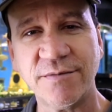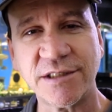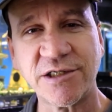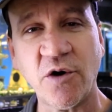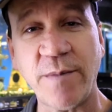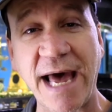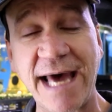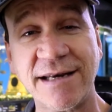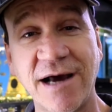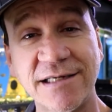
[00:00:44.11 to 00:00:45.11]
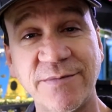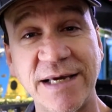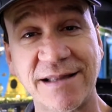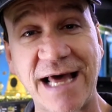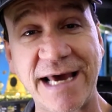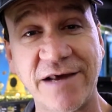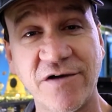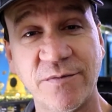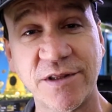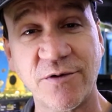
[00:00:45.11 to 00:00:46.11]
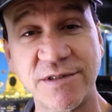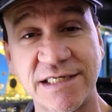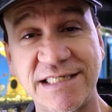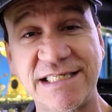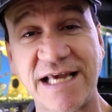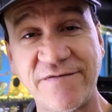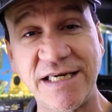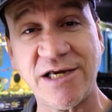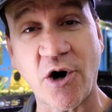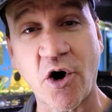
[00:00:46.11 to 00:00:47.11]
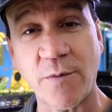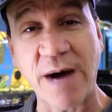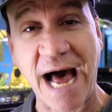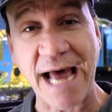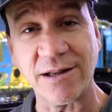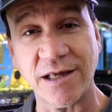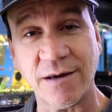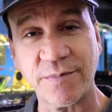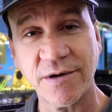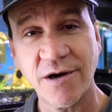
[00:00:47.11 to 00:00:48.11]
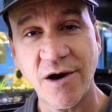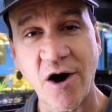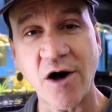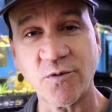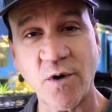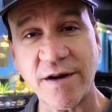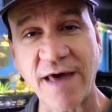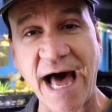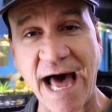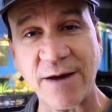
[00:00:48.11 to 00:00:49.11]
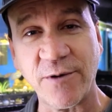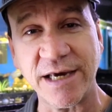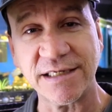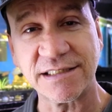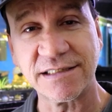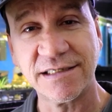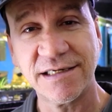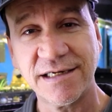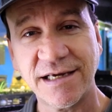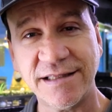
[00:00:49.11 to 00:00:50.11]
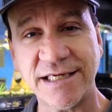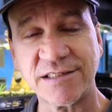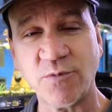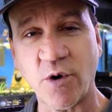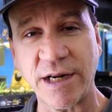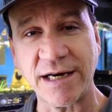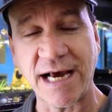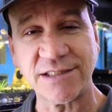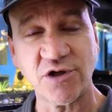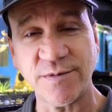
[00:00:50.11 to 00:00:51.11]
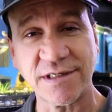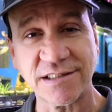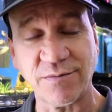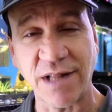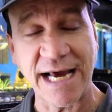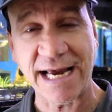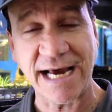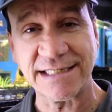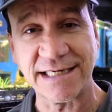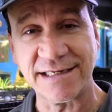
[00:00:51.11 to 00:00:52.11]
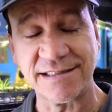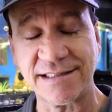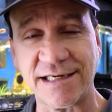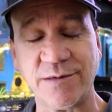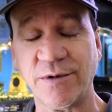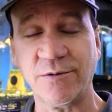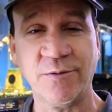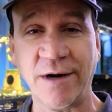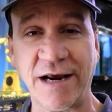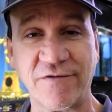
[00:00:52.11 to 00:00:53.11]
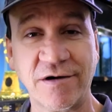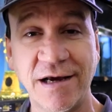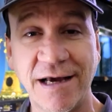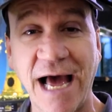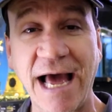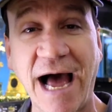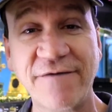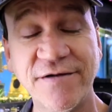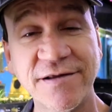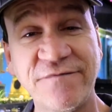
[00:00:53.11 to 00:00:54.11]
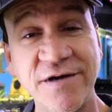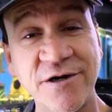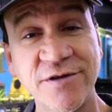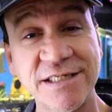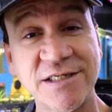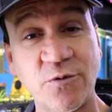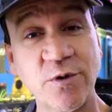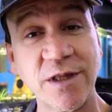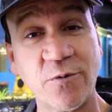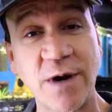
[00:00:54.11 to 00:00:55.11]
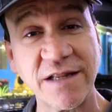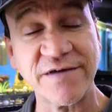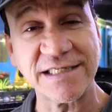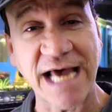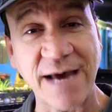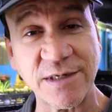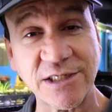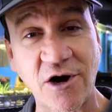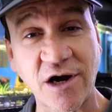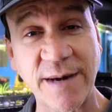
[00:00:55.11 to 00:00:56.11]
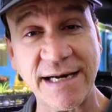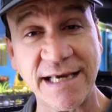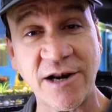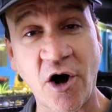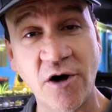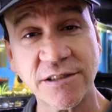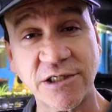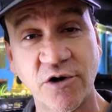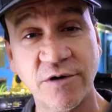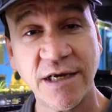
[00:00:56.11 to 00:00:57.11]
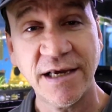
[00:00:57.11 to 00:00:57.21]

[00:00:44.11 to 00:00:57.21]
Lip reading: So bad, not to make light of it, but there was a 70-car pileup on one of the highways this morning. I assume it's because of black ice they didn't see, but whatever. I figured this is a really relevant time to talk about it. And also,